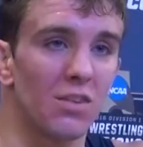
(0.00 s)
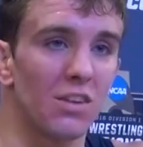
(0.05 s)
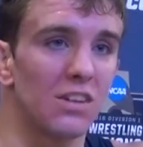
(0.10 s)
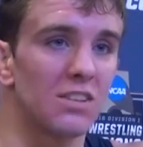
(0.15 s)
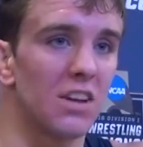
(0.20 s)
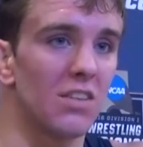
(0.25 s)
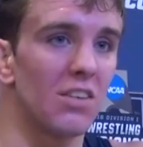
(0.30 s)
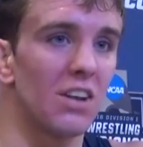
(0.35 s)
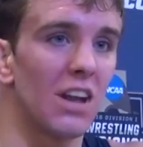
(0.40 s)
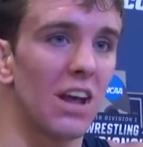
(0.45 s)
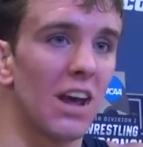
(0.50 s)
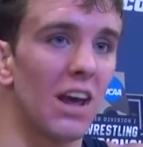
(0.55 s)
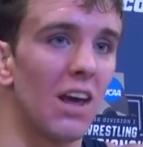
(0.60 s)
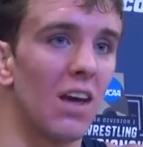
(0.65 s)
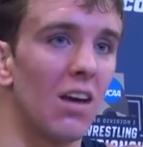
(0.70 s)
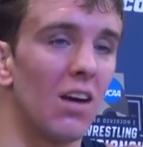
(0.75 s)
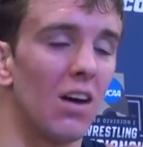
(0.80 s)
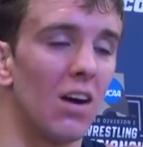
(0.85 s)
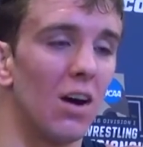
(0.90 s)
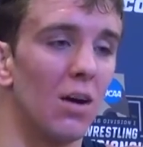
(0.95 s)
for this every day.
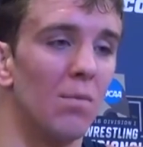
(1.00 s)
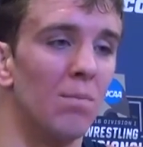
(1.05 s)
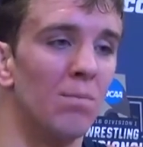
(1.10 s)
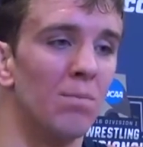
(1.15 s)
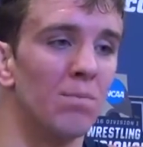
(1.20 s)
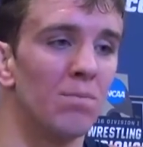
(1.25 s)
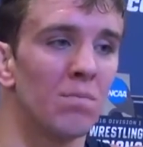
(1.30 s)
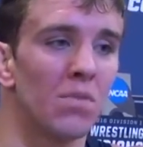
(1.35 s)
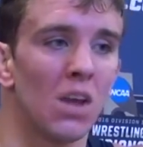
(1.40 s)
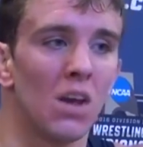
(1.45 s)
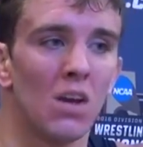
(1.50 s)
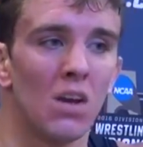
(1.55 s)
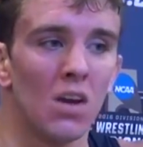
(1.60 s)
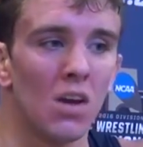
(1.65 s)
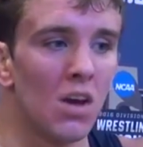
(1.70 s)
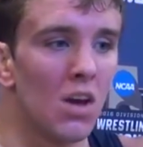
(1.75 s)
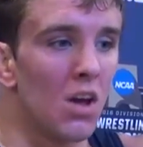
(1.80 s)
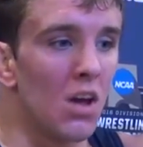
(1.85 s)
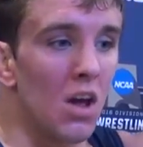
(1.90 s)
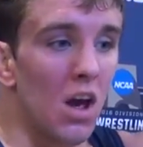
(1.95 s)

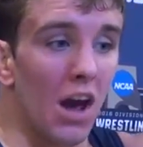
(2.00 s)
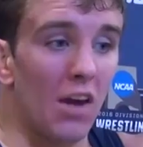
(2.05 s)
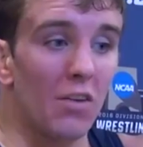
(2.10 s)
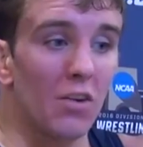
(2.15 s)
I